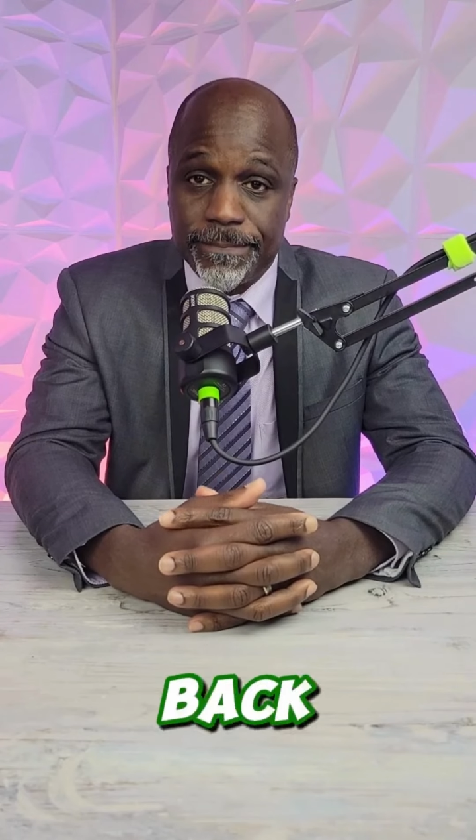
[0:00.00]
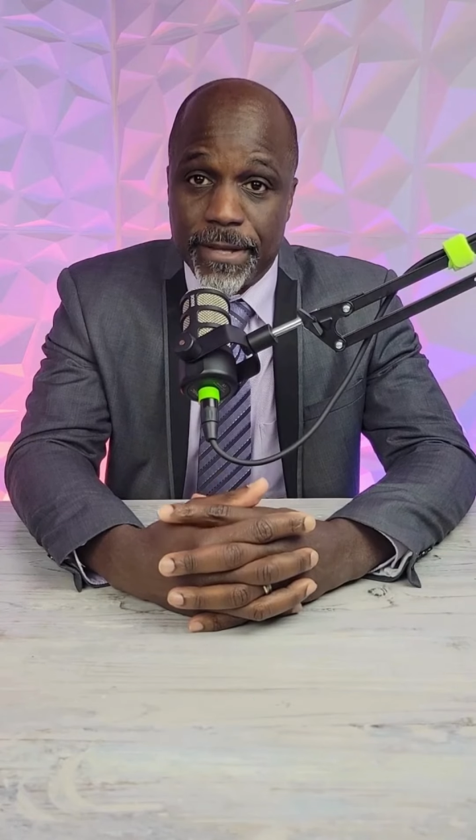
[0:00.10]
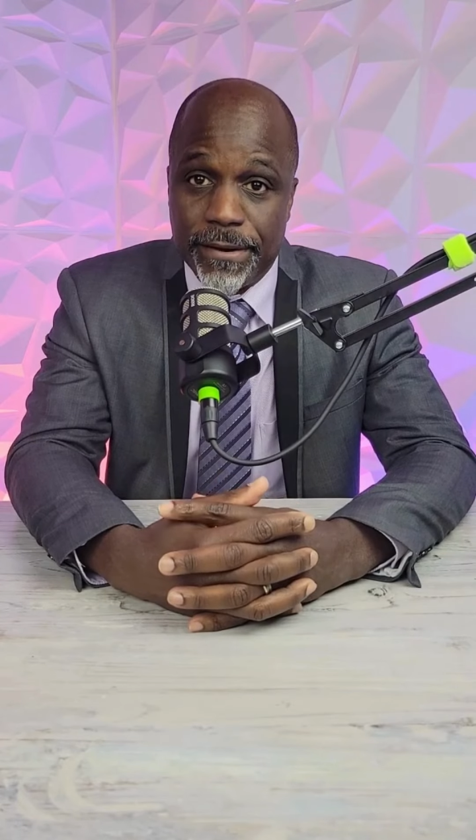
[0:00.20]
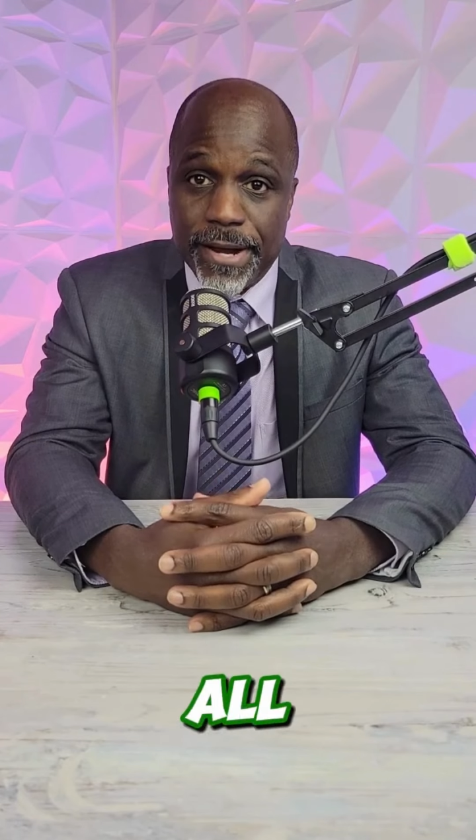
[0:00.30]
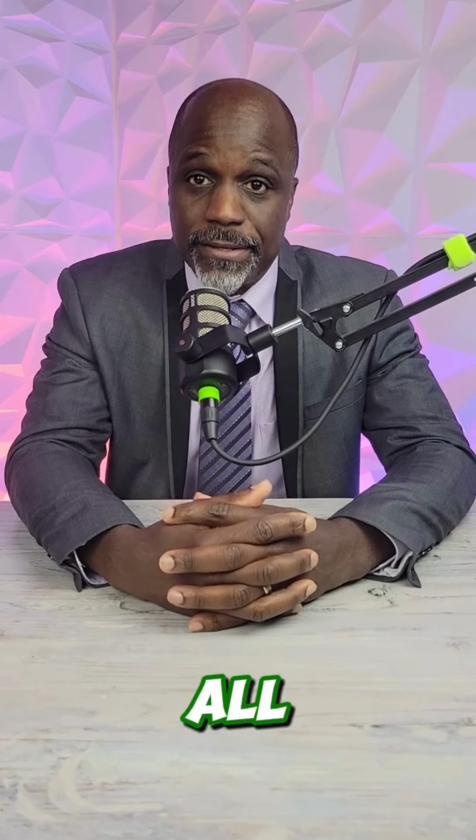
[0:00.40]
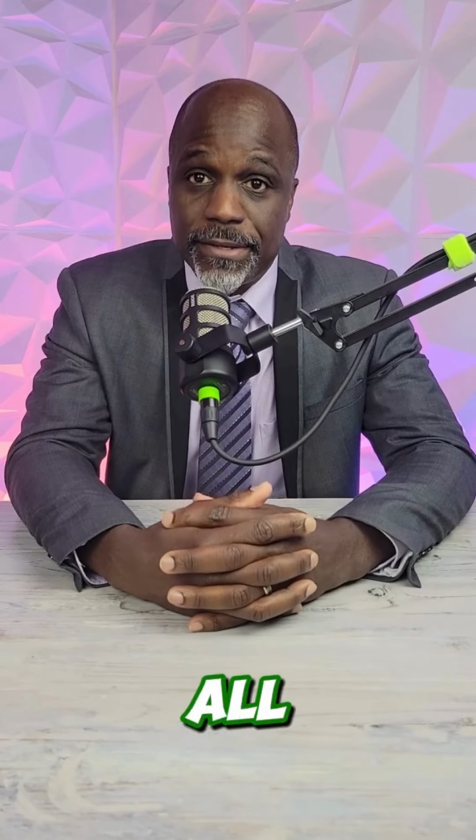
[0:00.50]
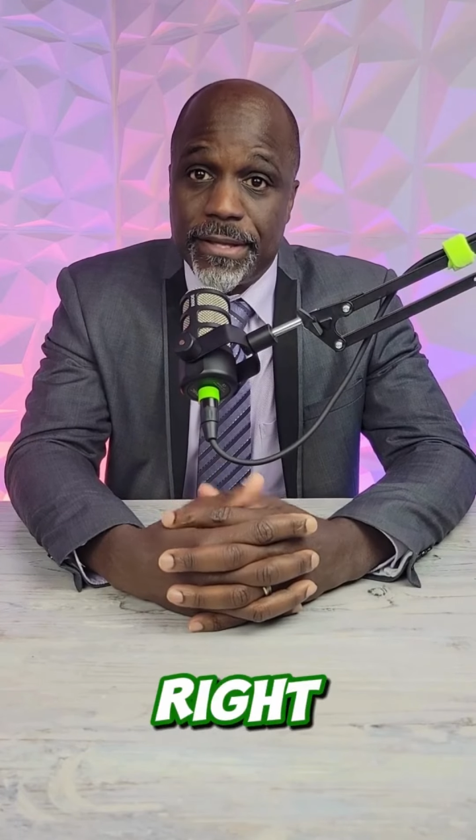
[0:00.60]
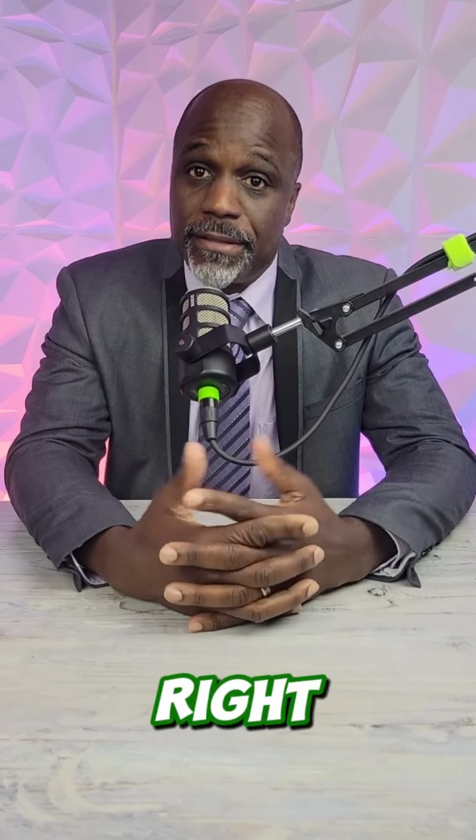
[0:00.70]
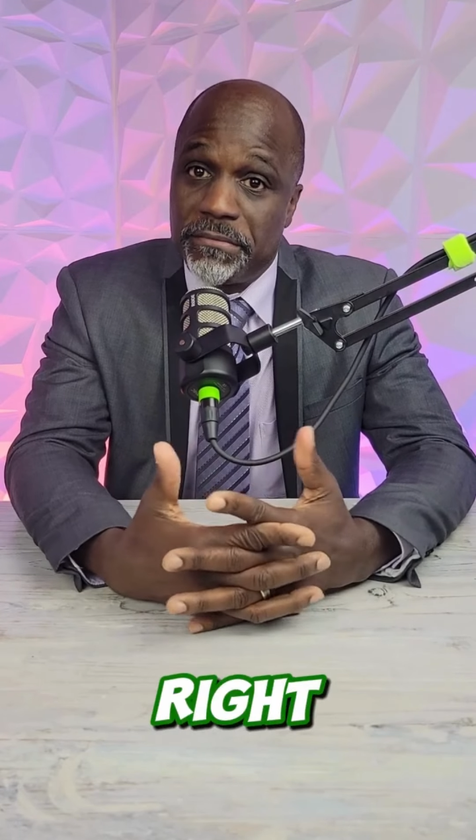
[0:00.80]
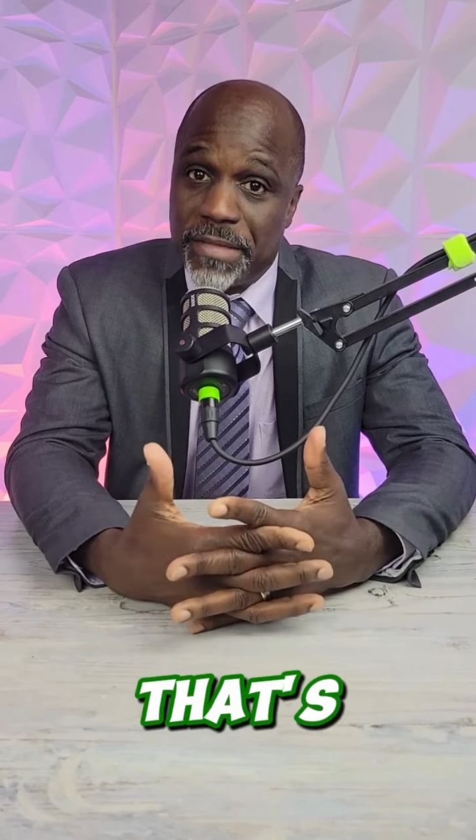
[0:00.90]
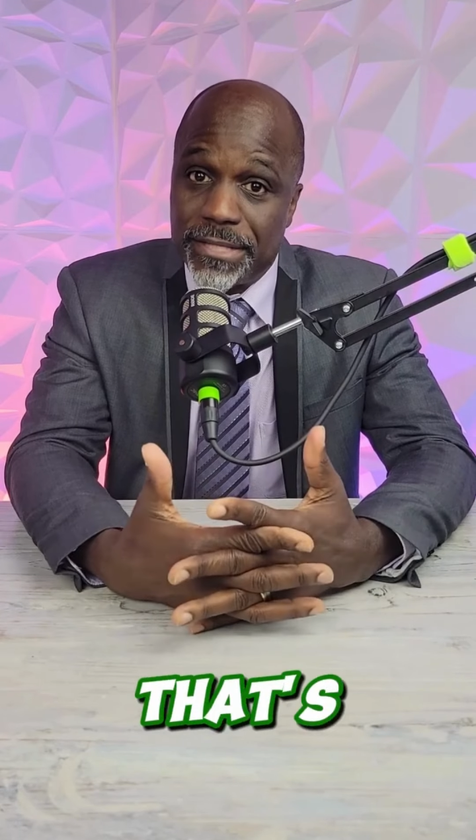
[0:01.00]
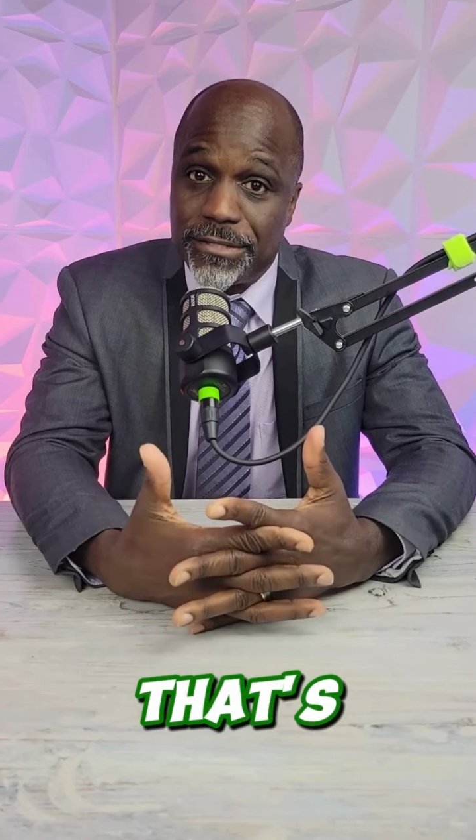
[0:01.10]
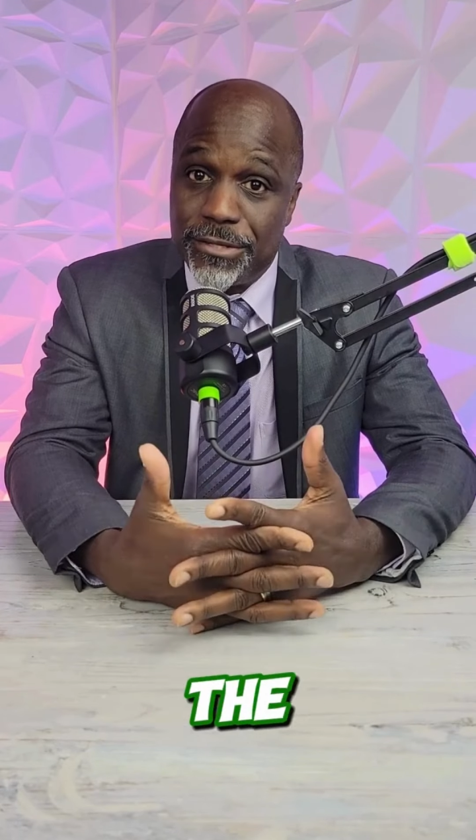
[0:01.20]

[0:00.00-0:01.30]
All right? That's the